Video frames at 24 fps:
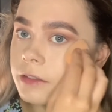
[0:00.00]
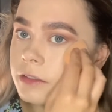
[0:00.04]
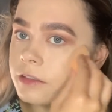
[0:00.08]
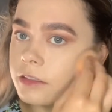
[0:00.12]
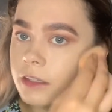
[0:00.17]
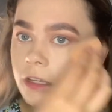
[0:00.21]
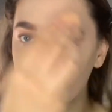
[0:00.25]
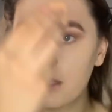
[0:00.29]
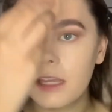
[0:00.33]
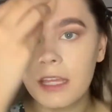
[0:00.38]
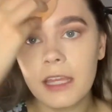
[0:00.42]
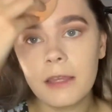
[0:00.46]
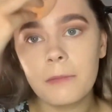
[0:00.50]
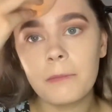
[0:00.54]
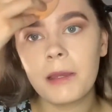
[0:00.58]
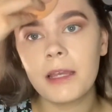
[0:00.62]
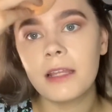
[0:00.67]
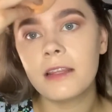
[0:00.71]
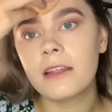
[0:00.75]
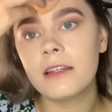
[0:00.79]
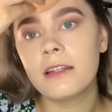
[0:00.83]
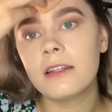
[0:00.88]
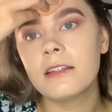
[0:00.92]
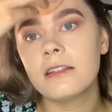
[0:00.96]
So he
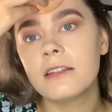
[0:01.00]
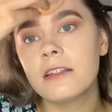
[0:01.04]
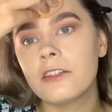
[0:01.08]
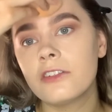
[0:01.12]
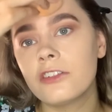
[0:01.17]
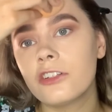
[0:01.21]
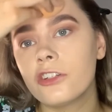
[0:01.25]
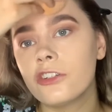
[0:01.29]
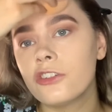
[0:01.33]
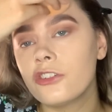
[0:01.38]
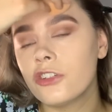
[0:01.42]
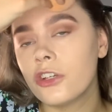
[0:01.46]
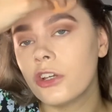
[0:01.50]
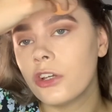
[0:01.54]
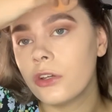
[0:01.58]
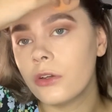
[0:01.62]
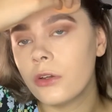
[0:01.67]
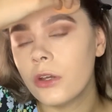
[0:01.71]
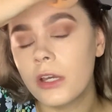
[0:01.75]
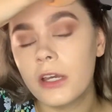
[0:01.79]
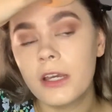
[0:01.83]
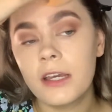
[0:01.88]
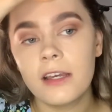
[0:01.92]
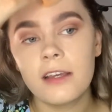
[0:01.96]
made the decision to
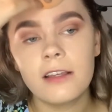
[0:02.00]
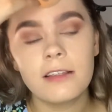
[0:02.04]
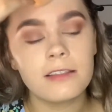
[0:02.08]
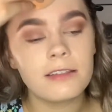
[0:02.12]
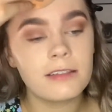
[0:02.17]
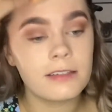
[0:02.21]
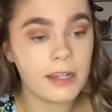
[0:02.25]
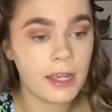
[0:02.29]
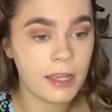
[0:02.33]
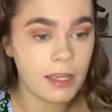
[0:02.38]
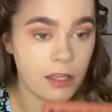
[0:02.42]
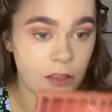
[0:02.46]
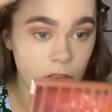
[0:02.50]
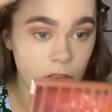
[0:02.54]
stay in the